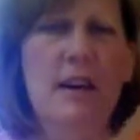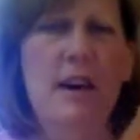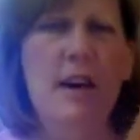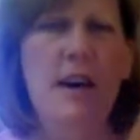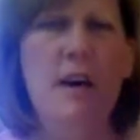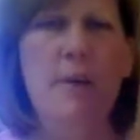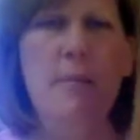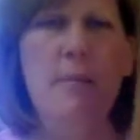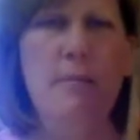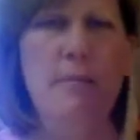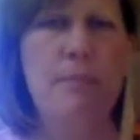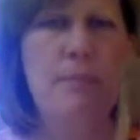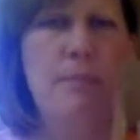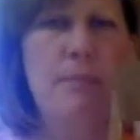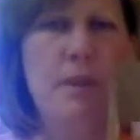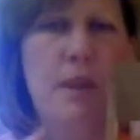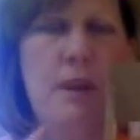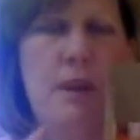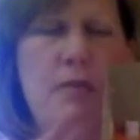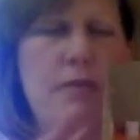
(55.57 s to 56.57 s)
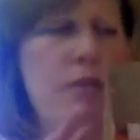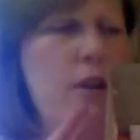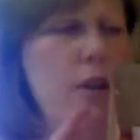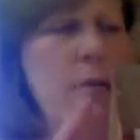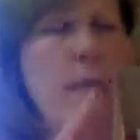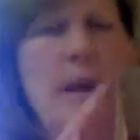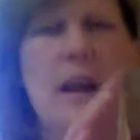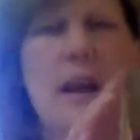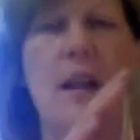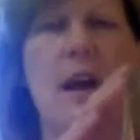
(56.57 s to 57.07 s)
In the front
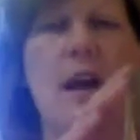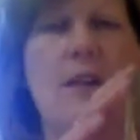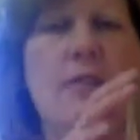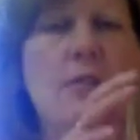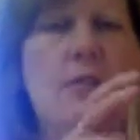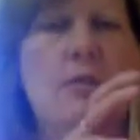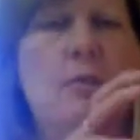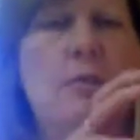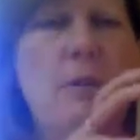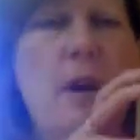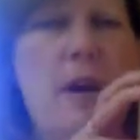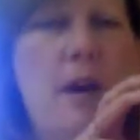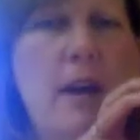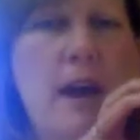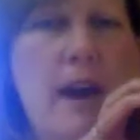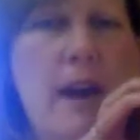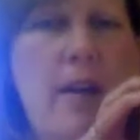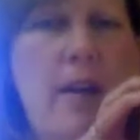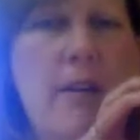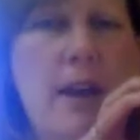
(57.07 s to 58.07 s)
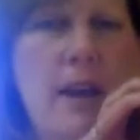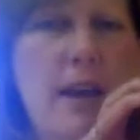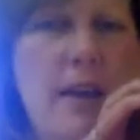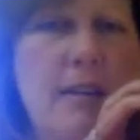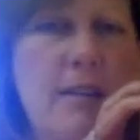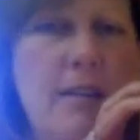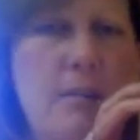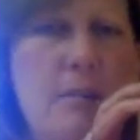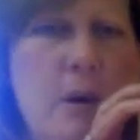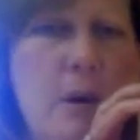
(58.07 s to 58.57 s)
of my classroom, I'll have a
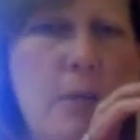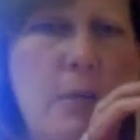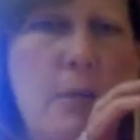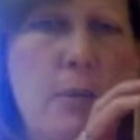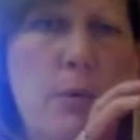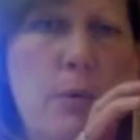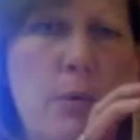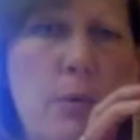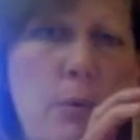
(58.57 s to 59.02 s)
smartboard